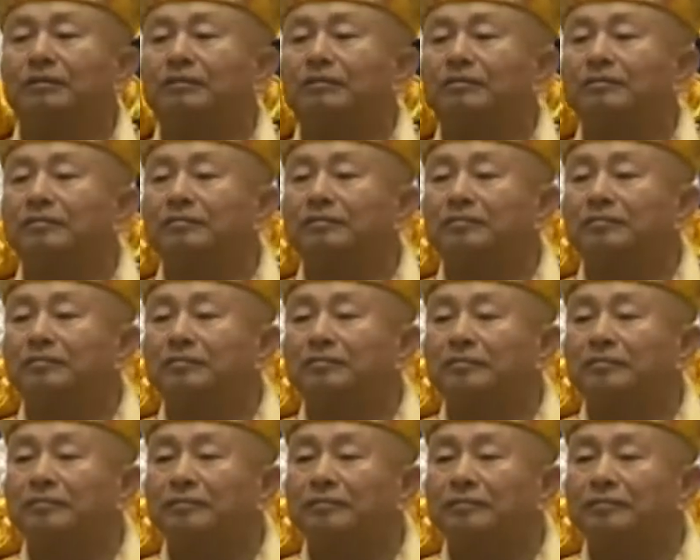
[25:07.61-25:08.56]
And
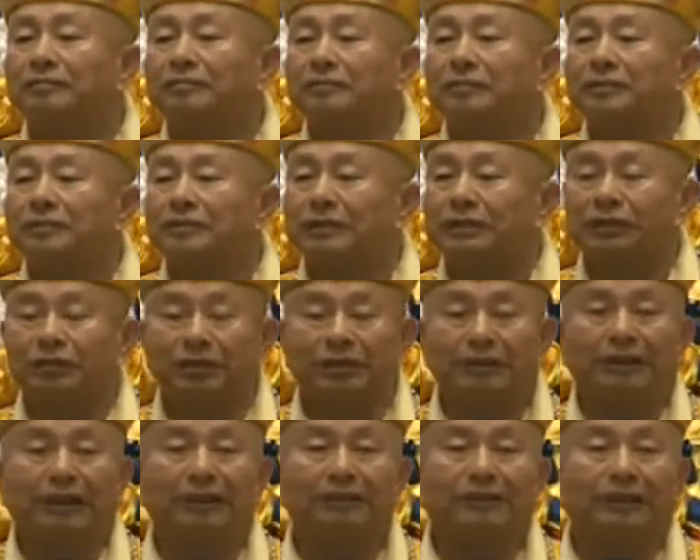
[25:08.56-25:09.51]
she's truly
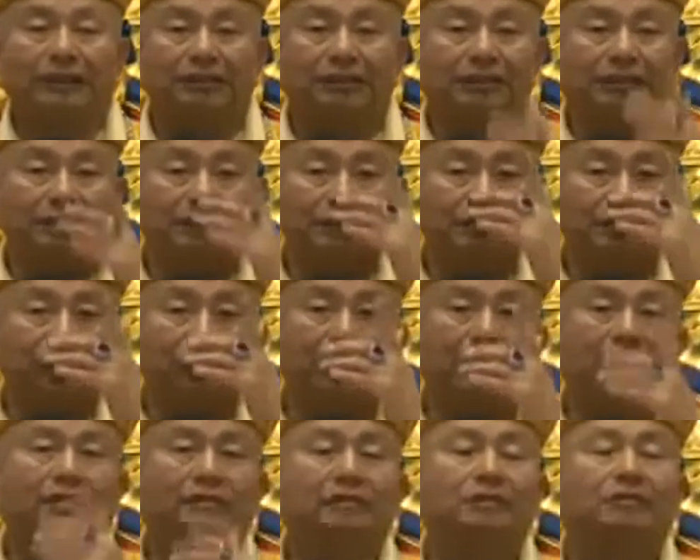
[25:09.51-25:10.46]
precious.
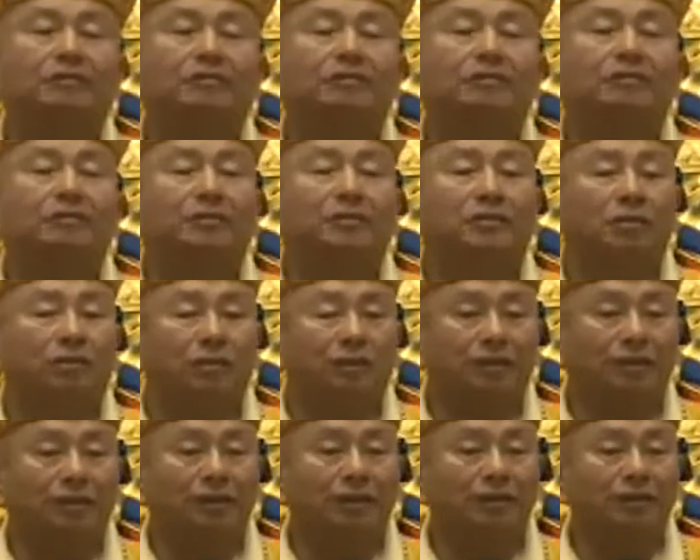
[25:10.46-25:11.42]
And
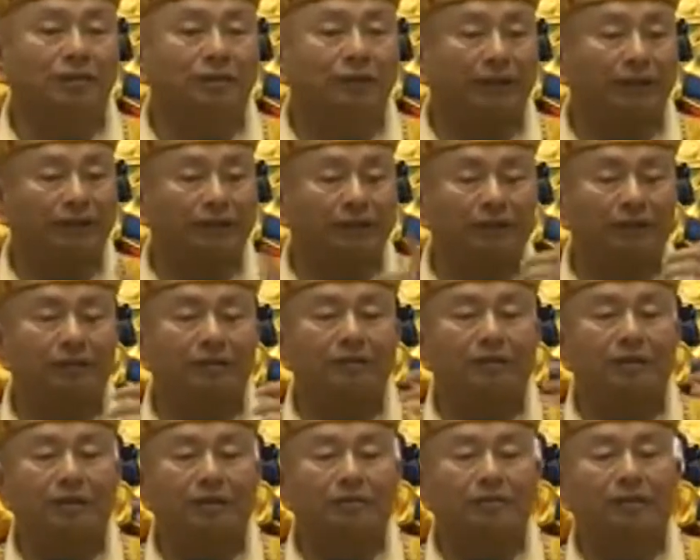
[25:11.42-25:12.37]
she's in
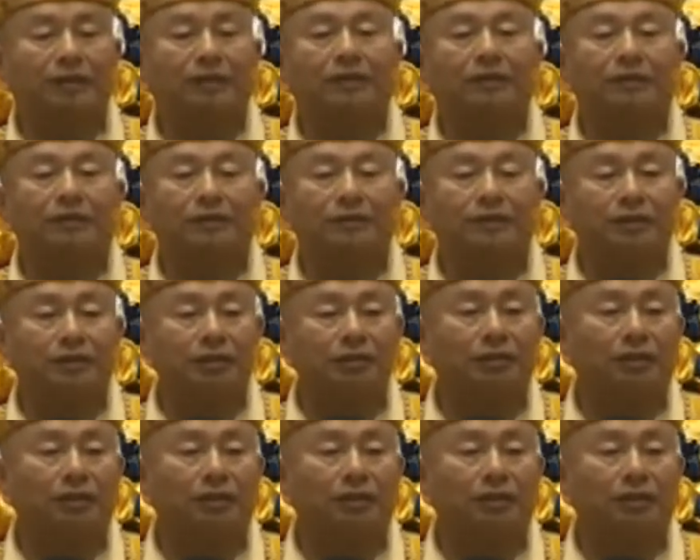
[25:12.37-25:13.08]
the West.